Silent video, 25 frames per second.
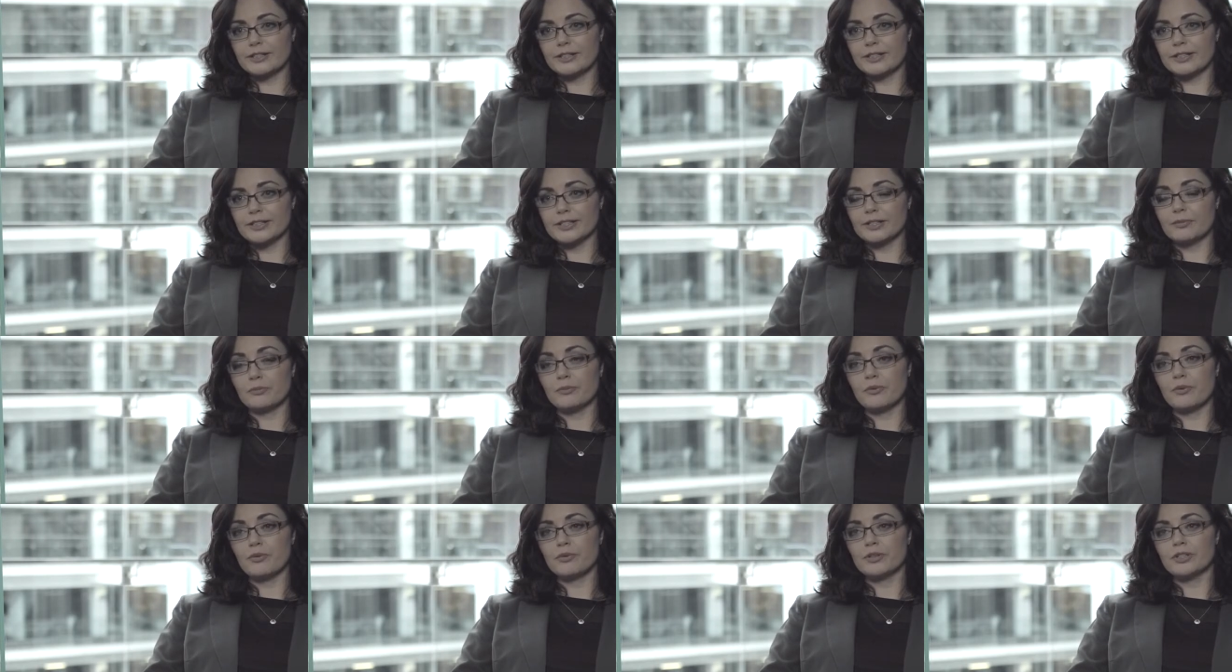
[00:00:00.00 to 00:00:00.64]
it's
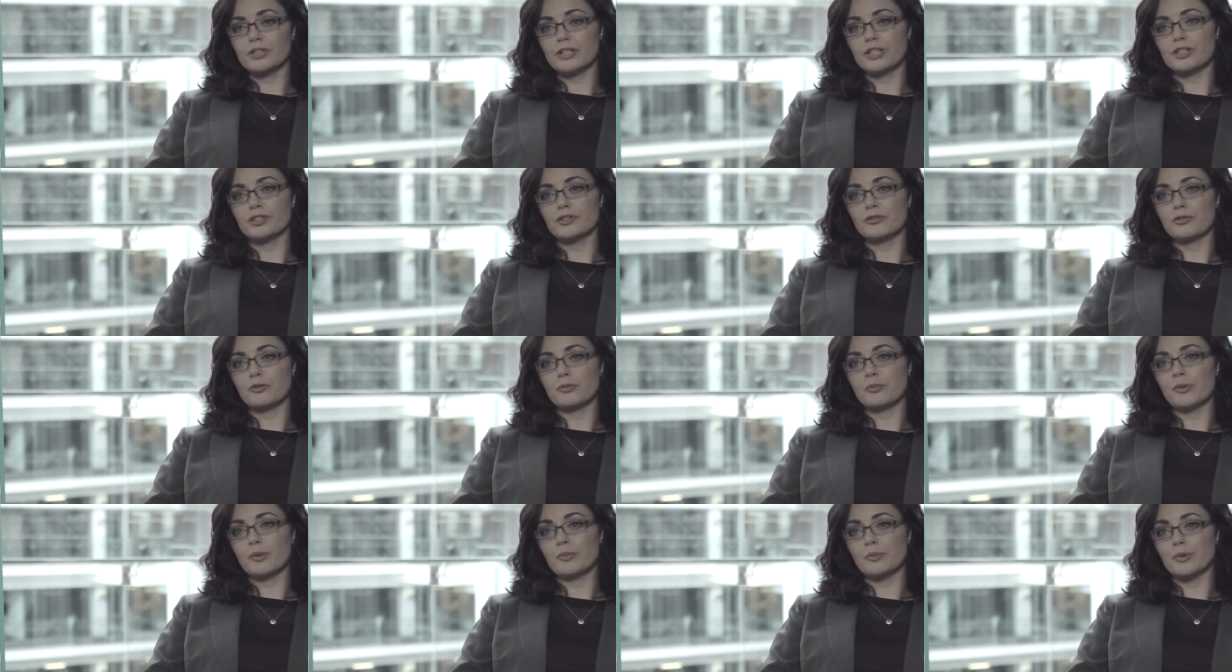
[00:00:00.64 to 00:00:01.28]
important that
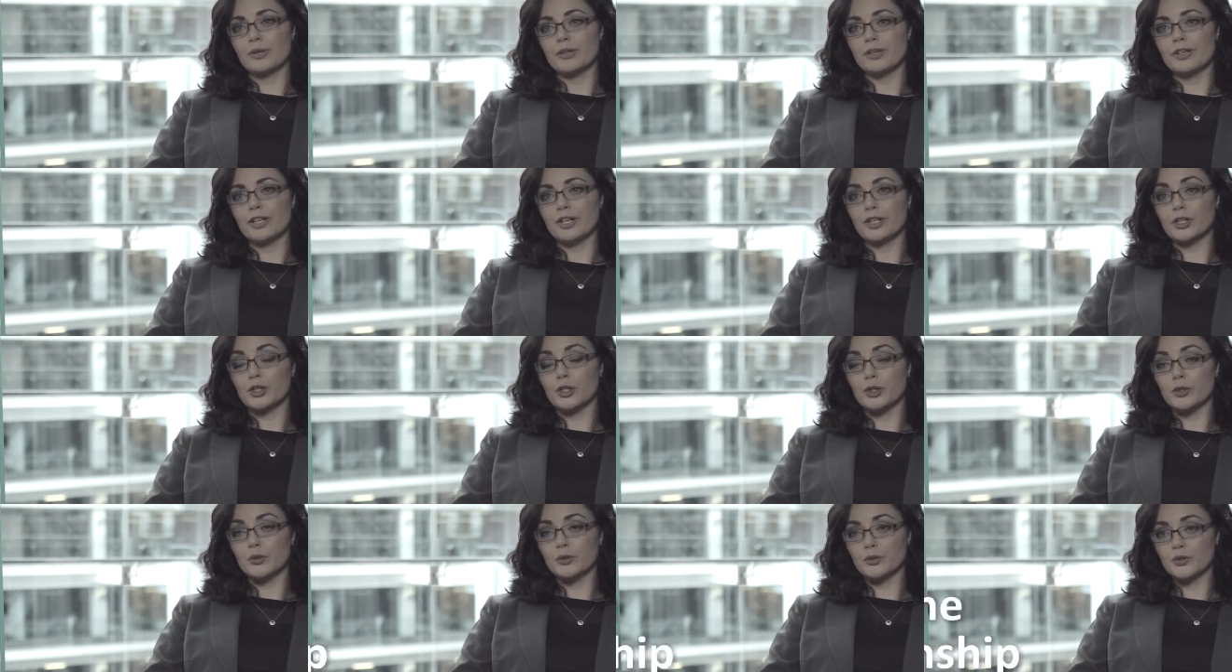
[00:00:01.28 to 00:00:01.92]
you remember that
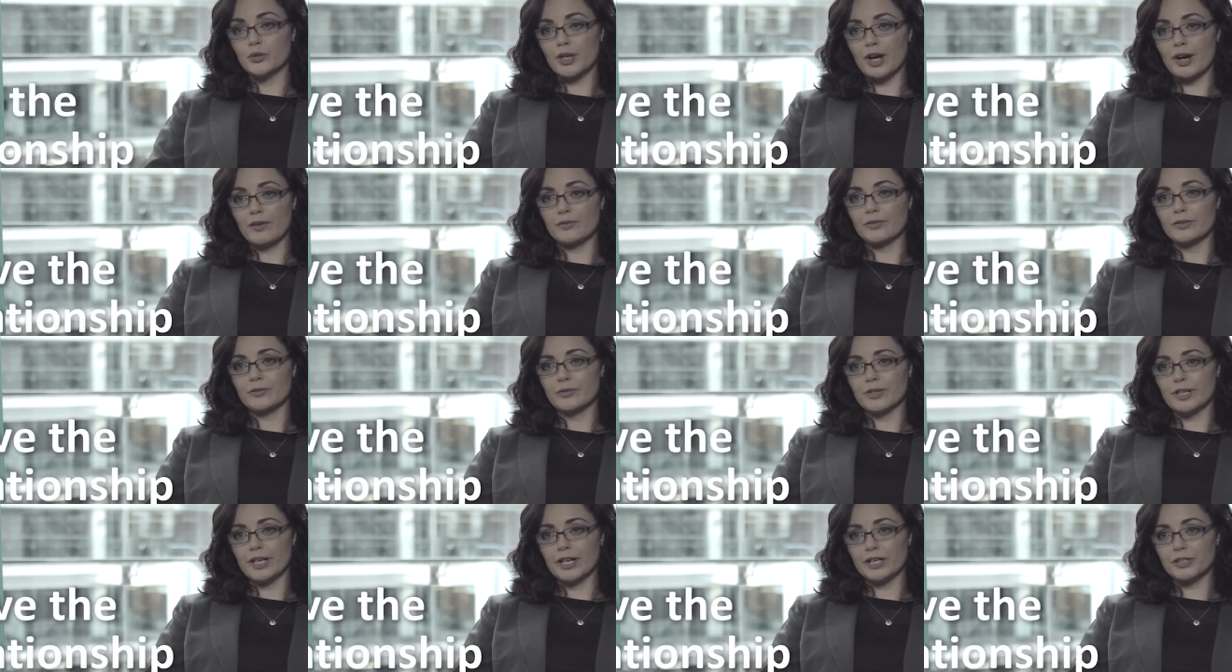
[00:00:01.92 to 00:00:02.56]
you drive
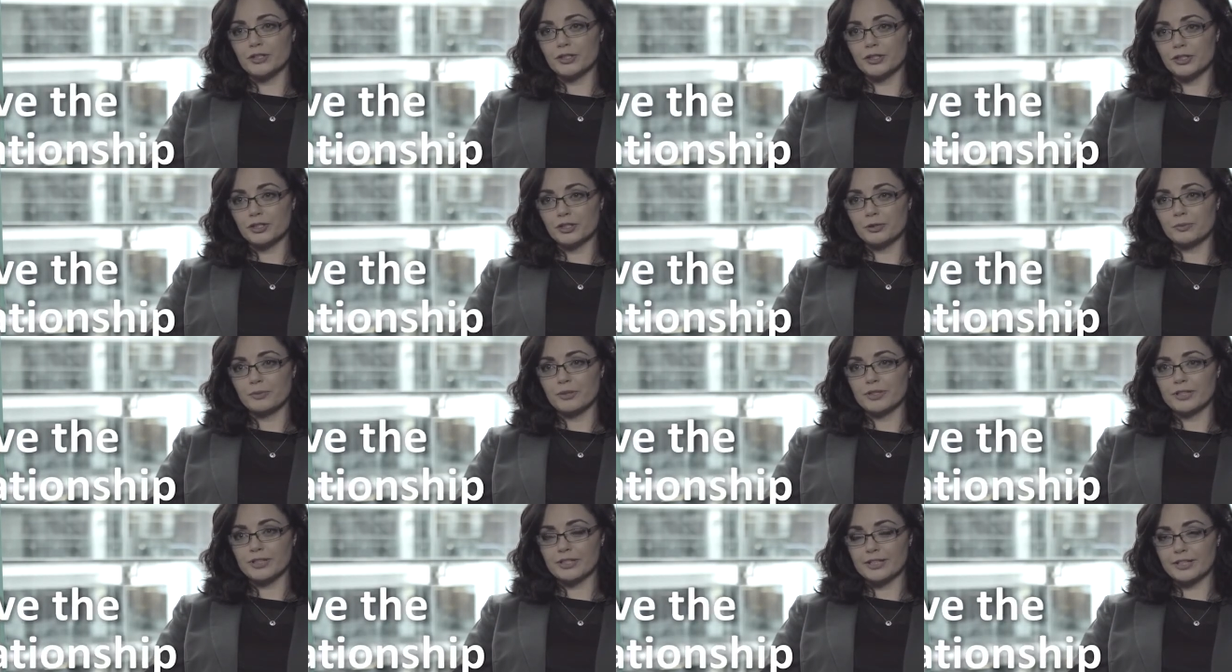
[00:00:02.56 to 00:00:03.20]
the
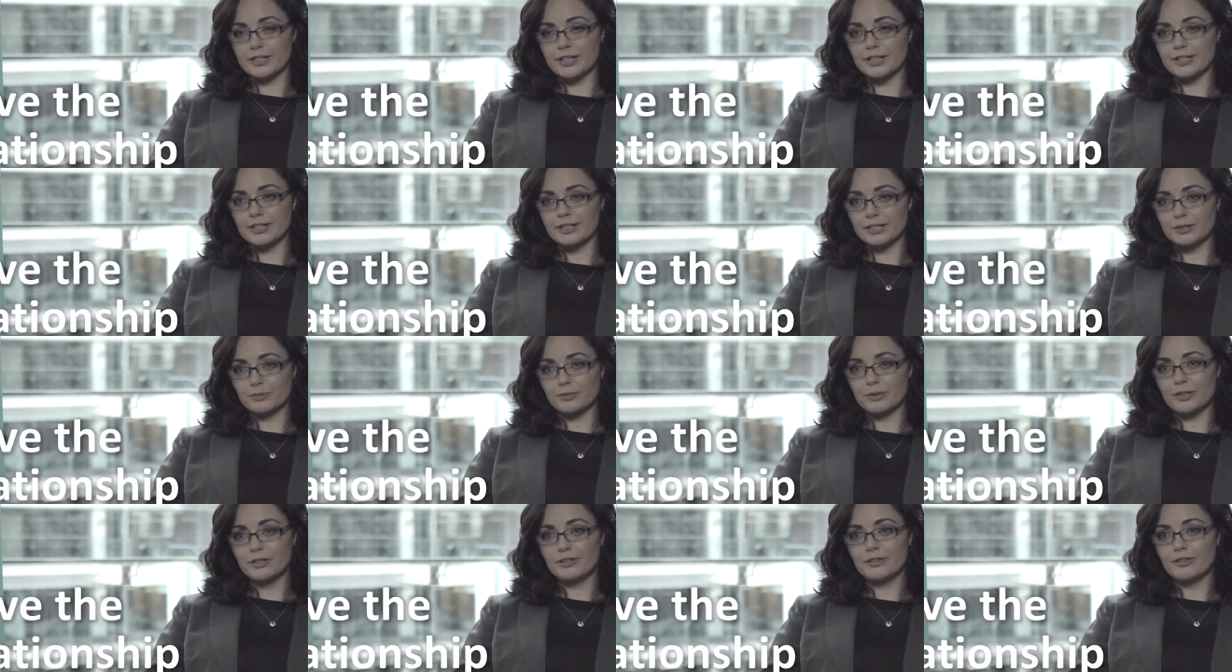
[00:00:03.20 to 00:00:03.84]
relationship as the
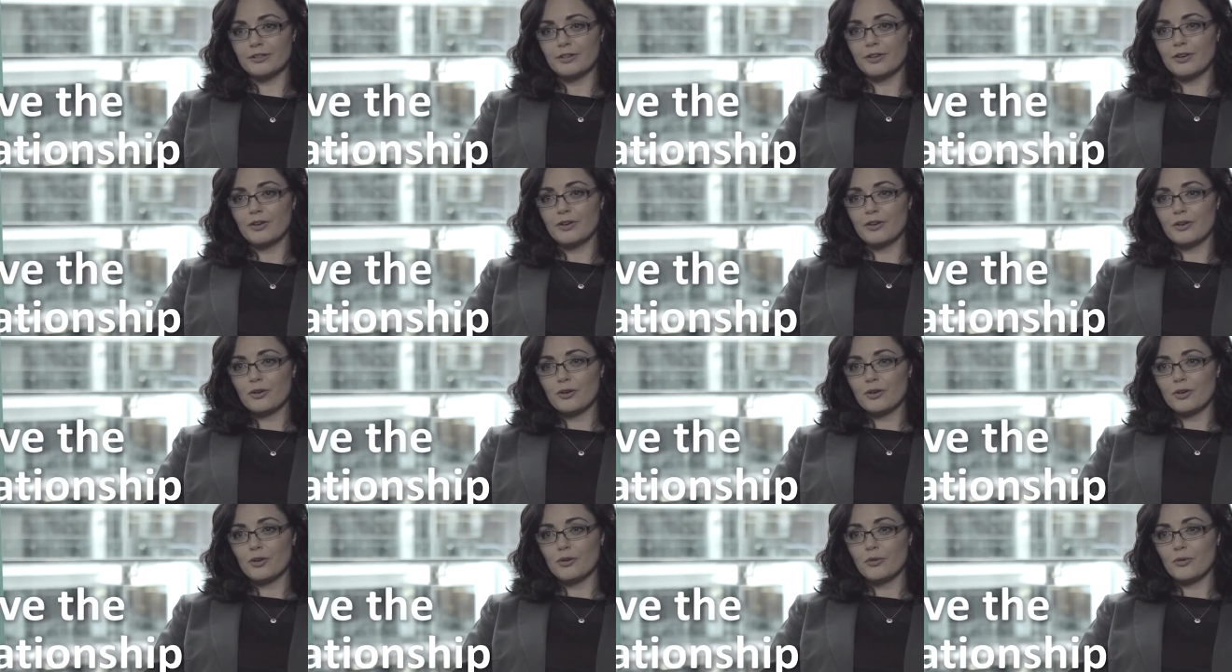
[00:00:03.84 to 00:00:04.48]
customer
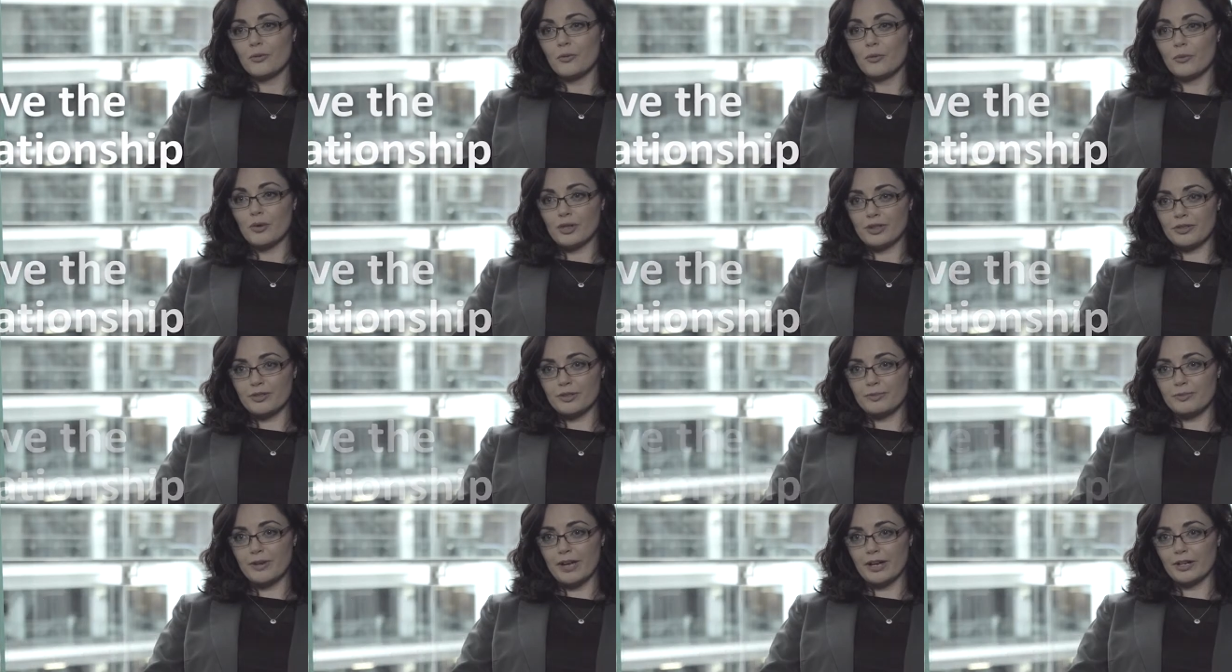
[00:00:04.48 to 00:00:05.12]

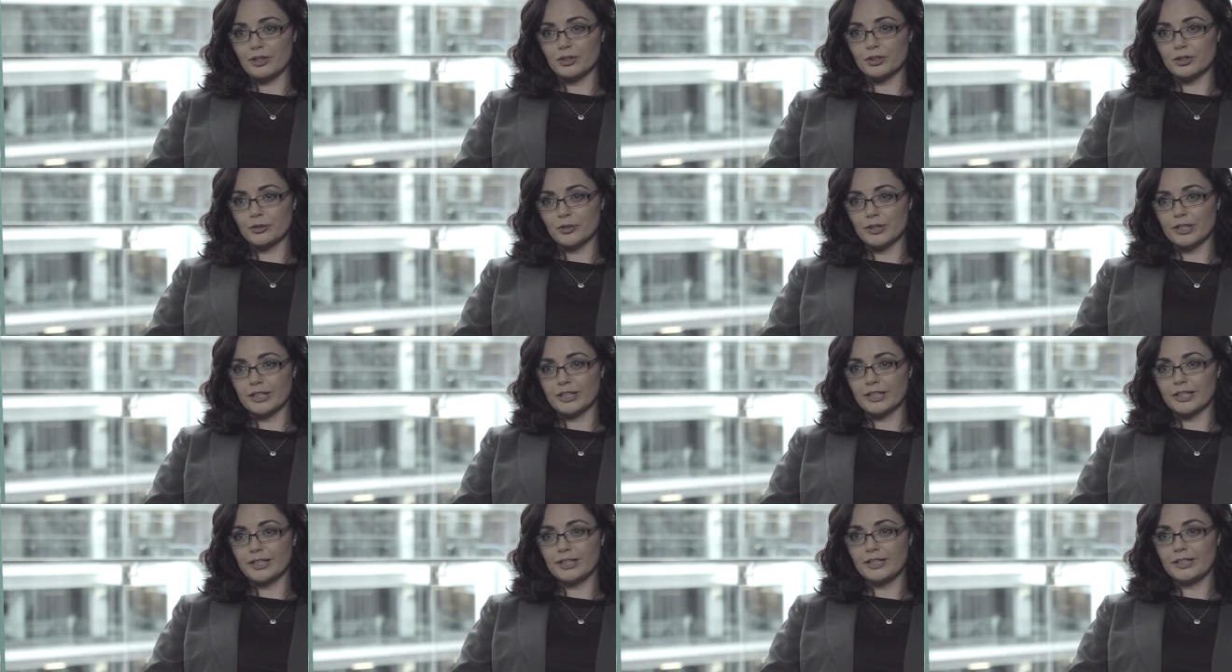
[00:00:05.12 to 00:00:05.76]
with the bank
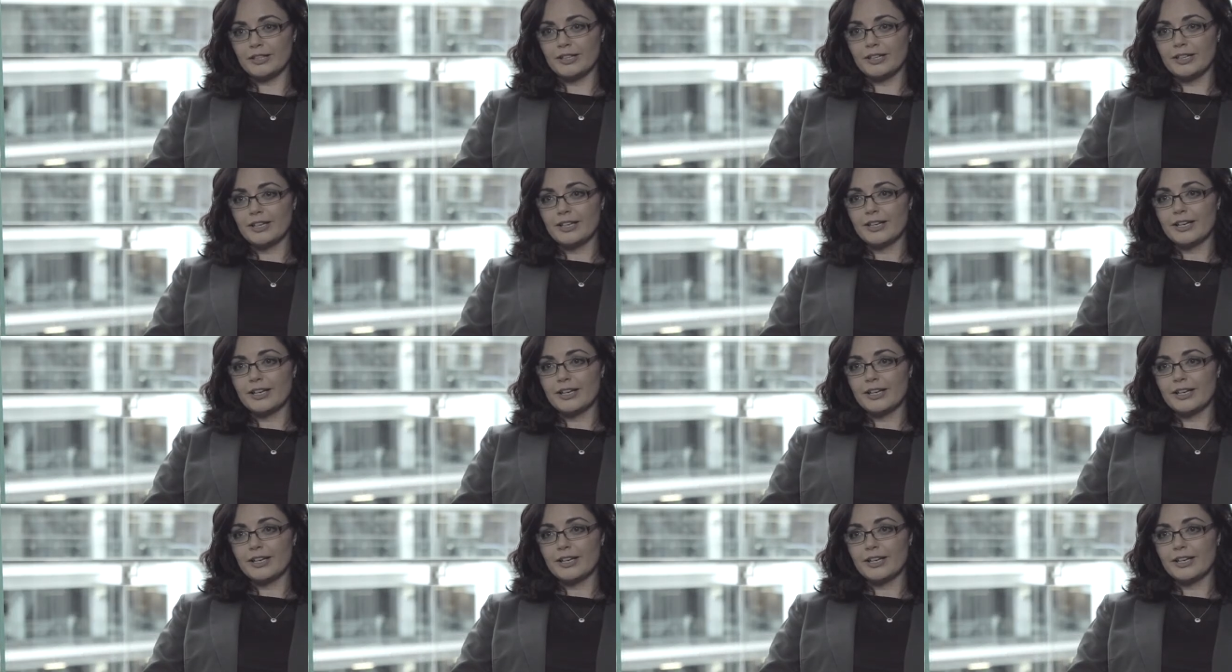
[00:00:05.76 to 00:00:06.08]
jointly,